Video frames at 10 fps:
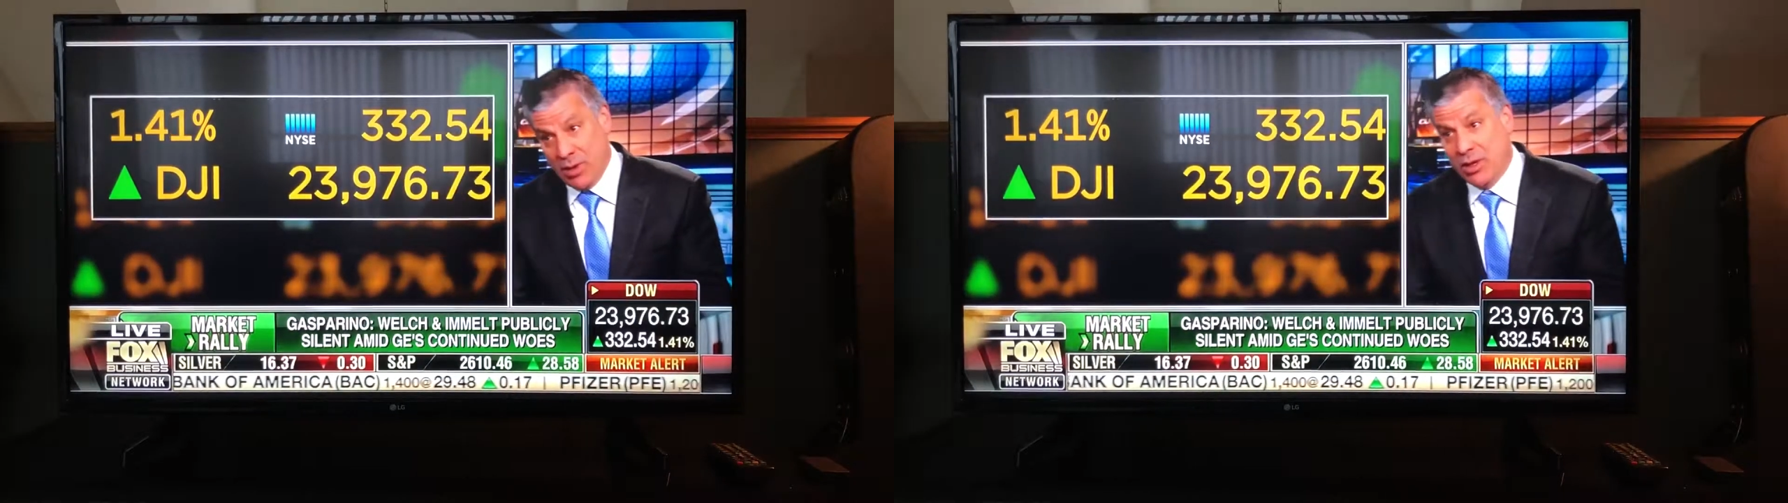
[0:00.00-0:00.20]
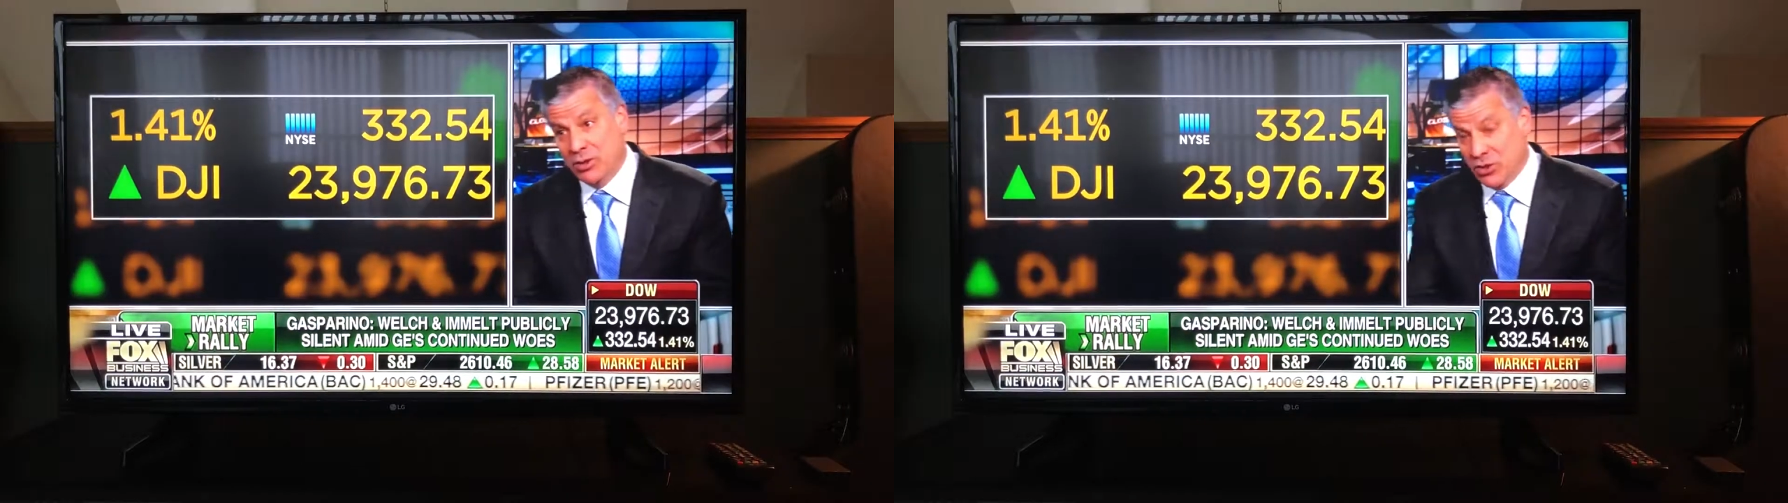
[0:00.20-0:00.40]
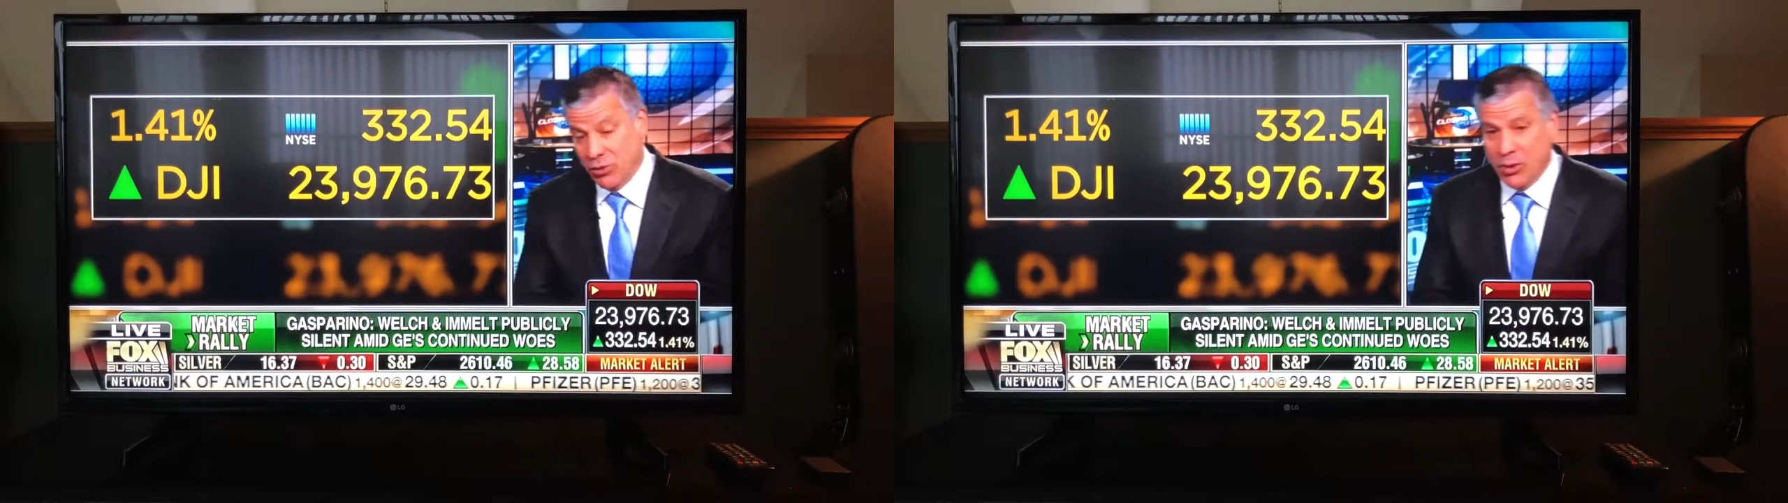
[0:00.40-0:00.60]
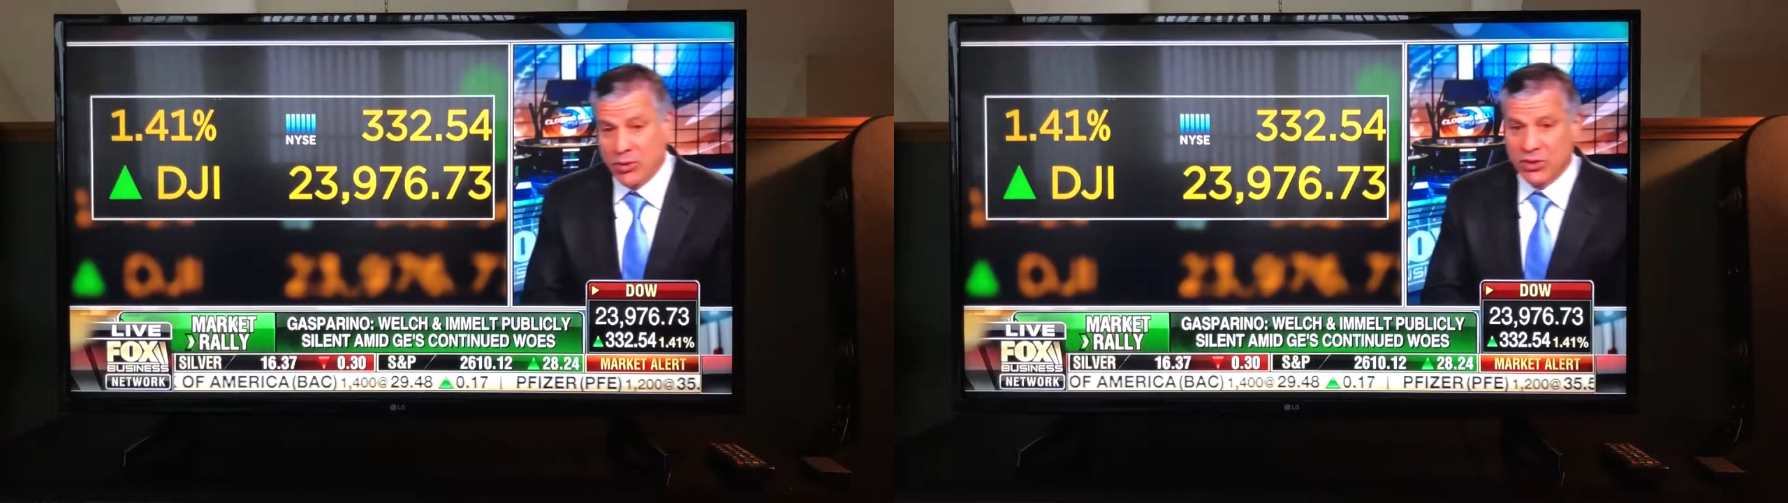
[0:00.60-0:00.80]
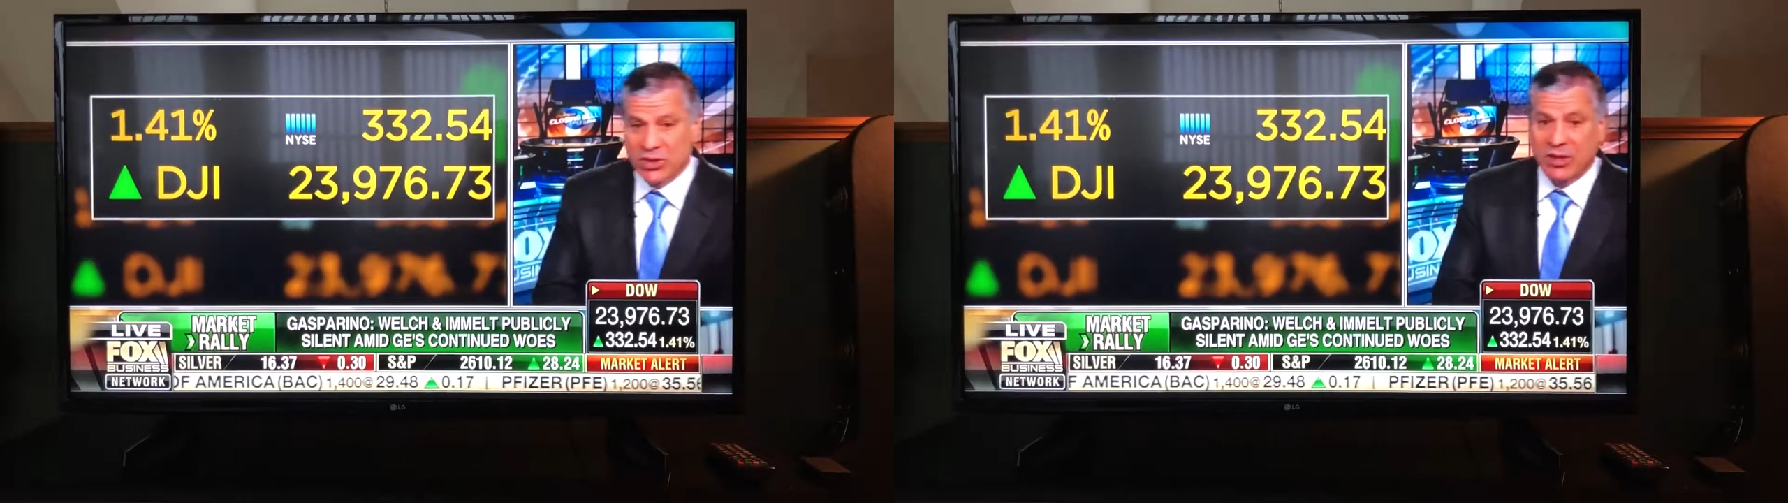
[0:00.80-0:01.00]

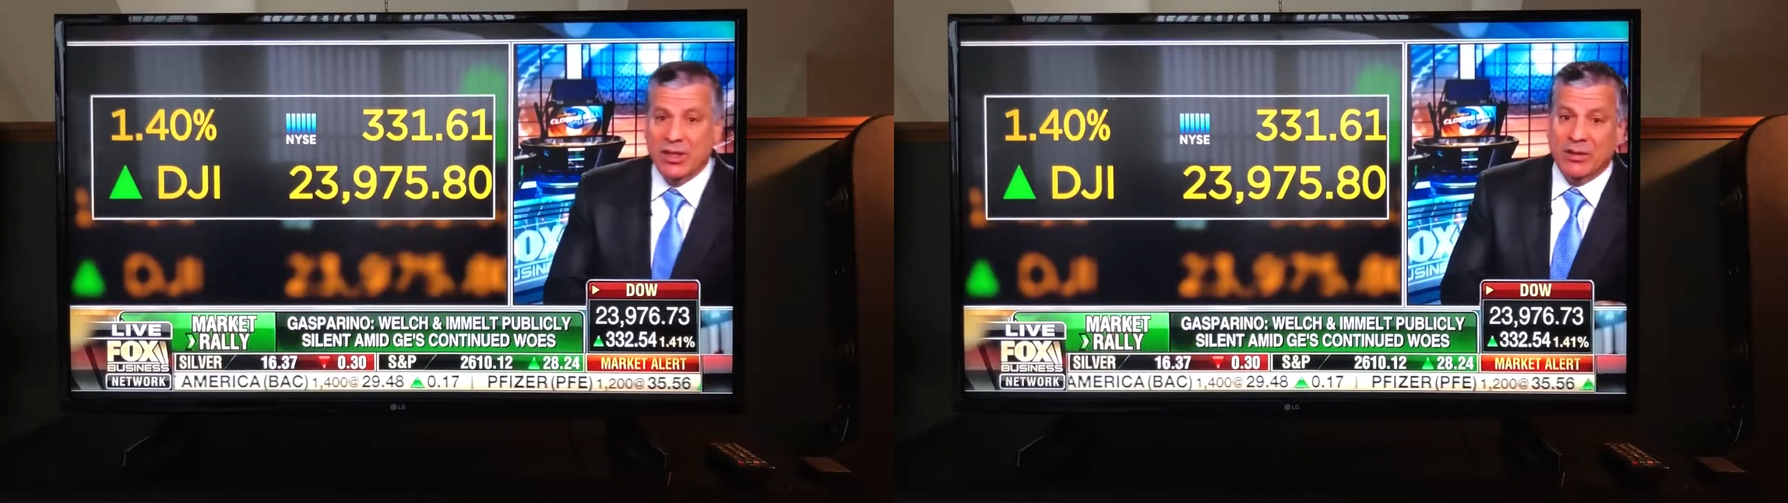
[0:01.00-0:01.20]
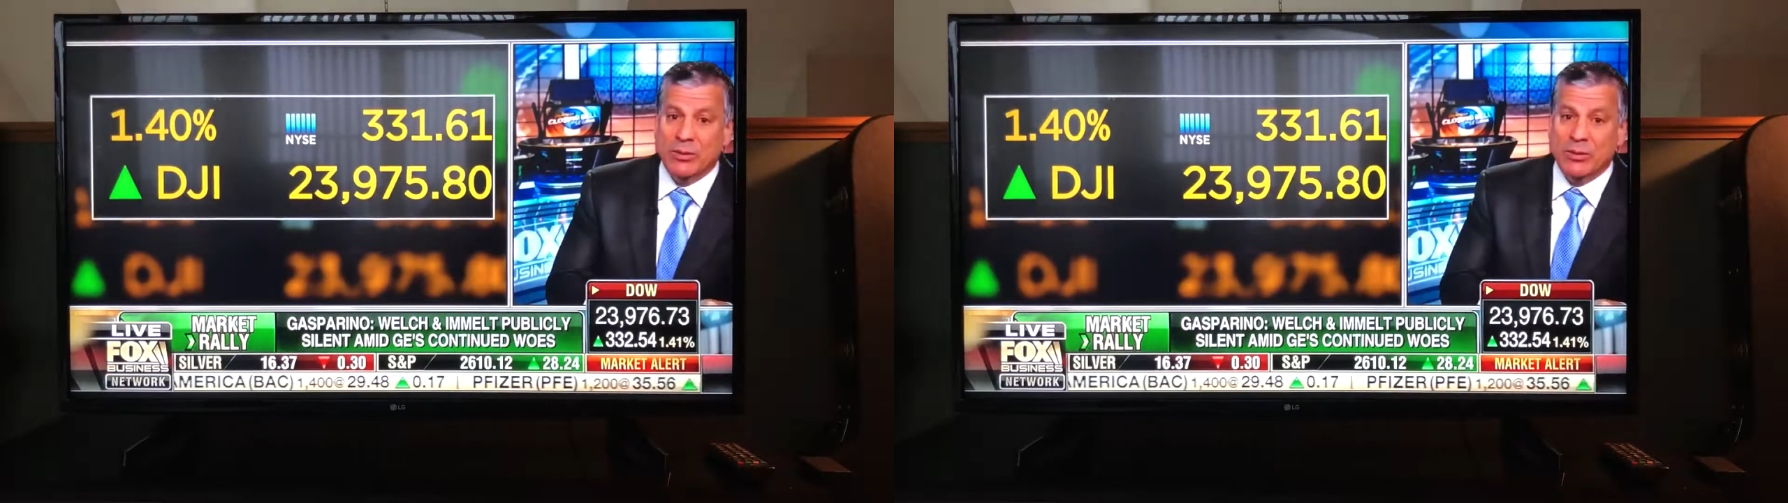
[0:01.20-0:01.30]
unceremoniously, and it